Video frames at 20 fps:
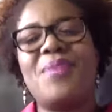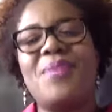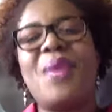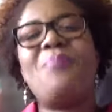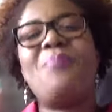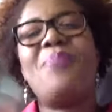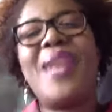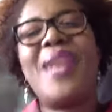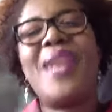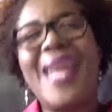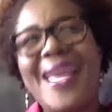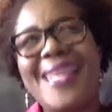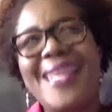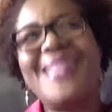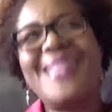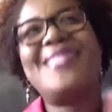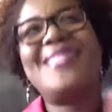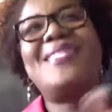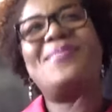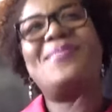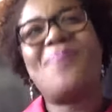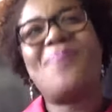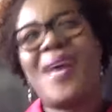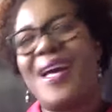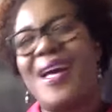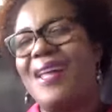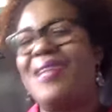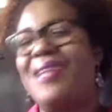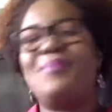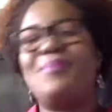Planet
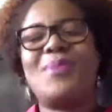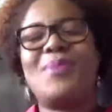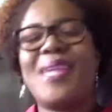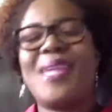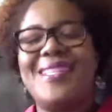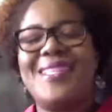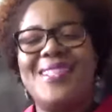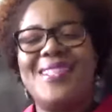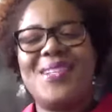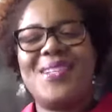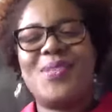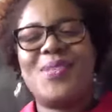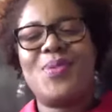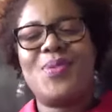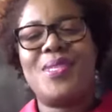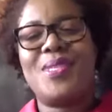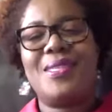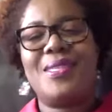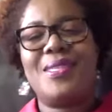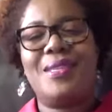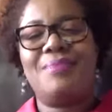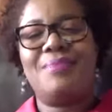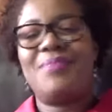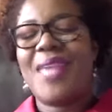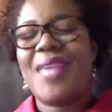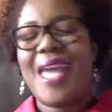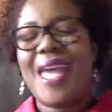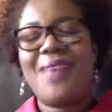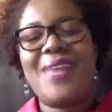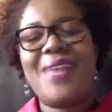Spa. I'm getting tongue twisted.
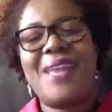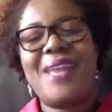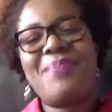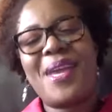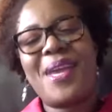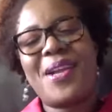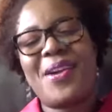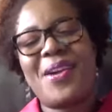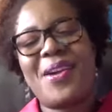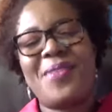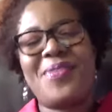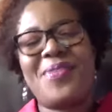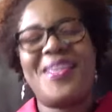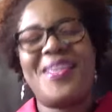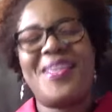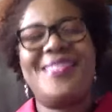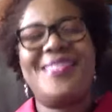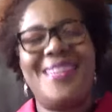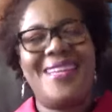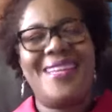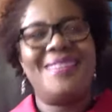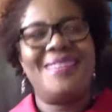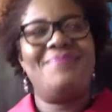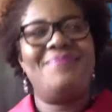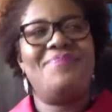Haven't had my coffee as yet.